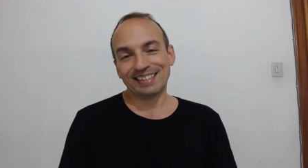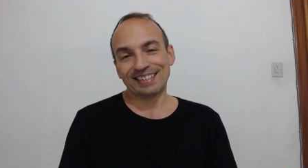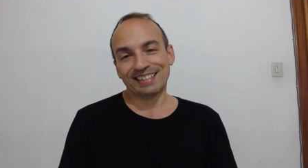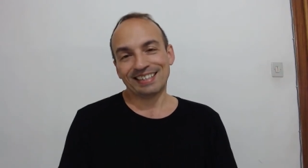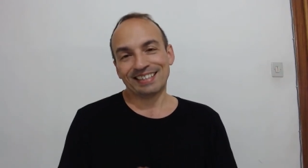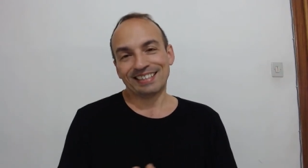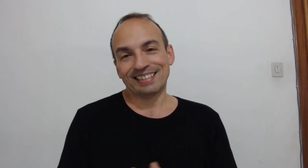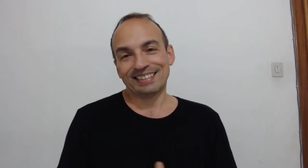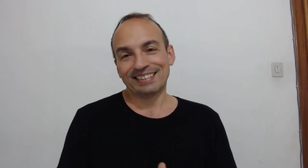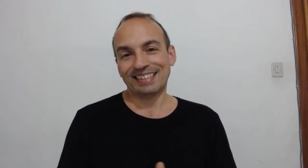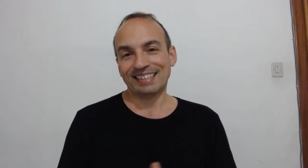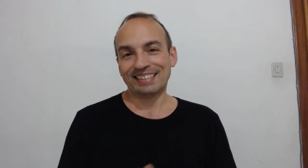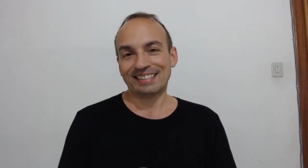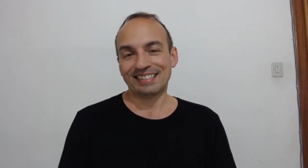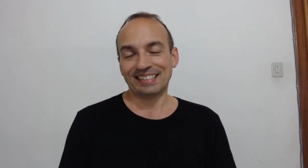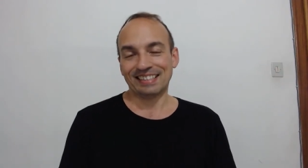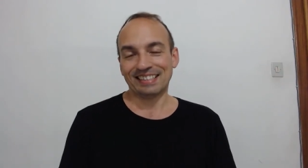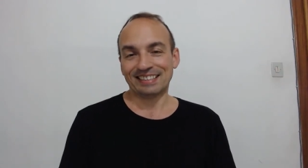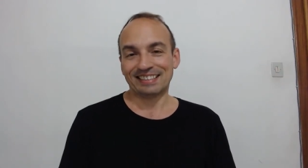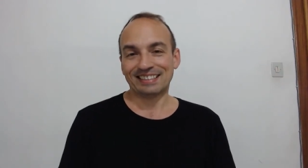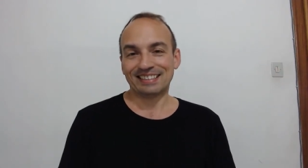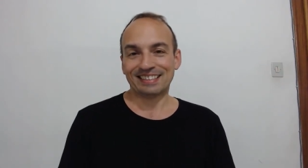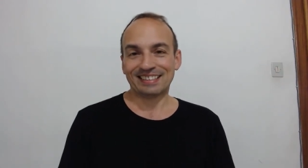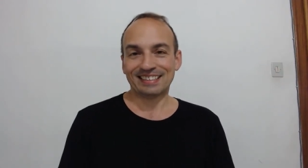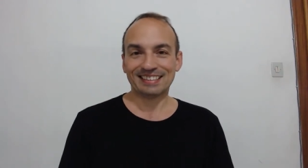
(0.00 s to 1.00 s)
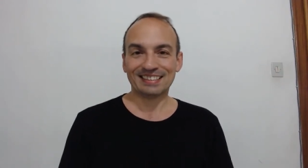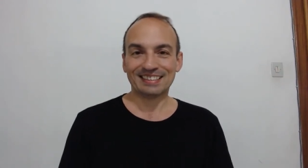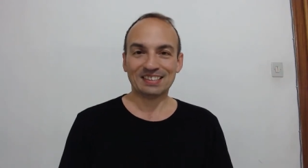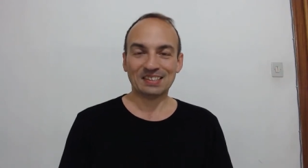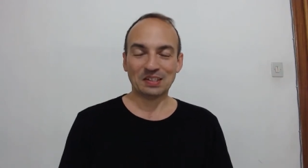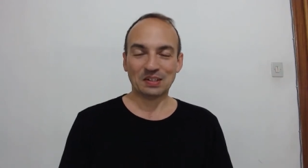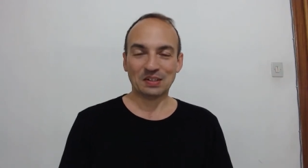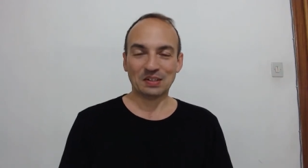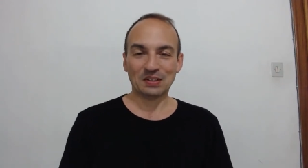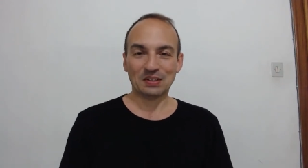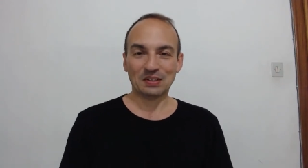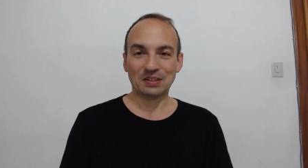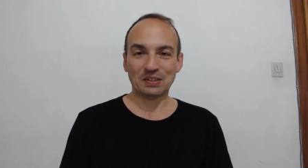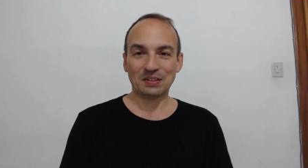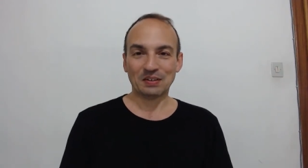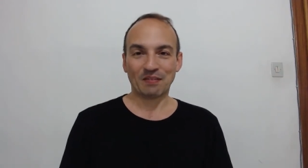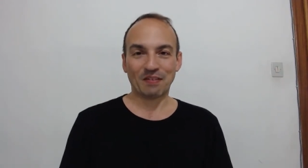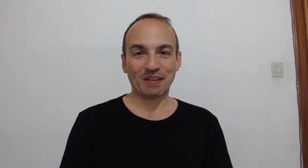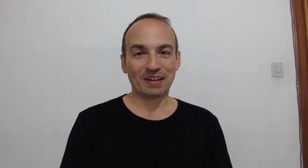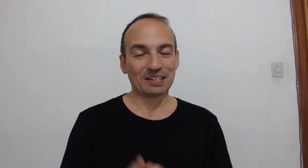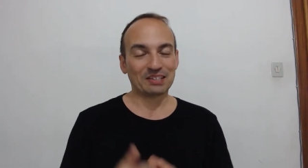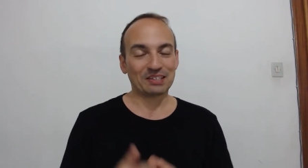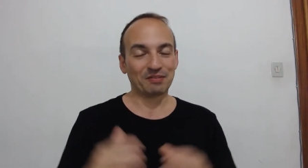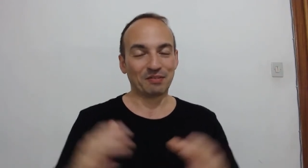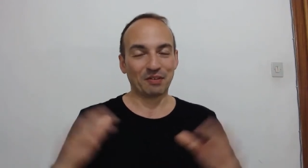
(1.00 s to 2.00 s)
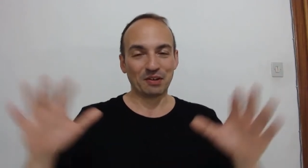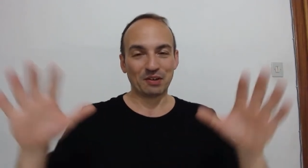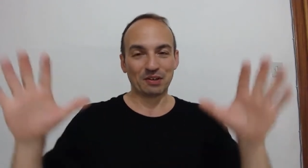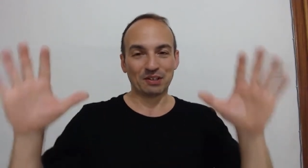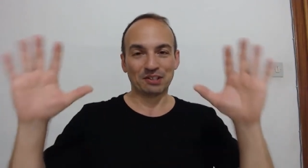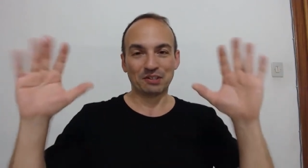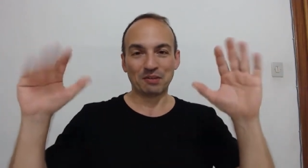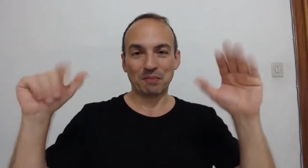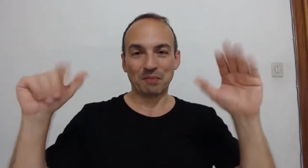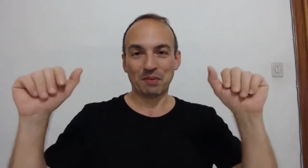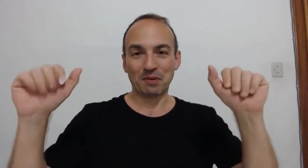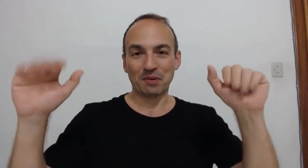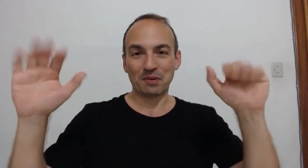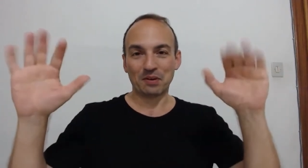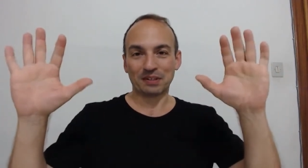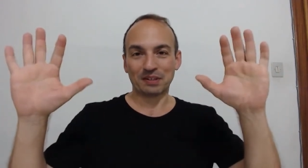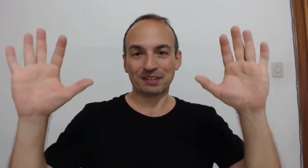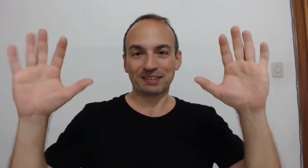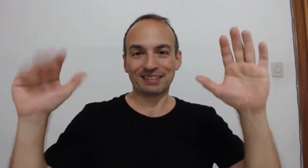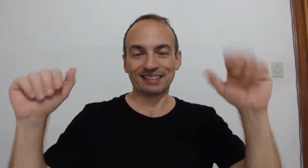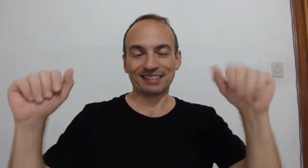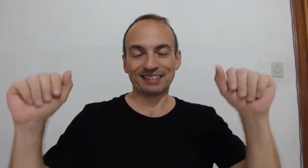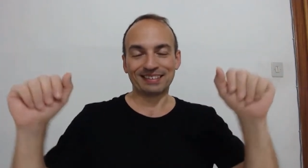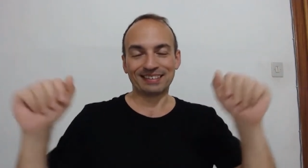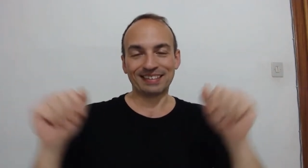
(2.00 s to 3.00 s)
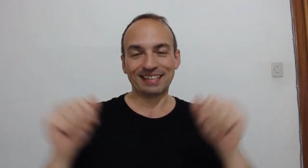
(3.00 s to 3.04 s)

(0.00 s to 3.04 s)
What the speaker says: That's it. So thanks for your support,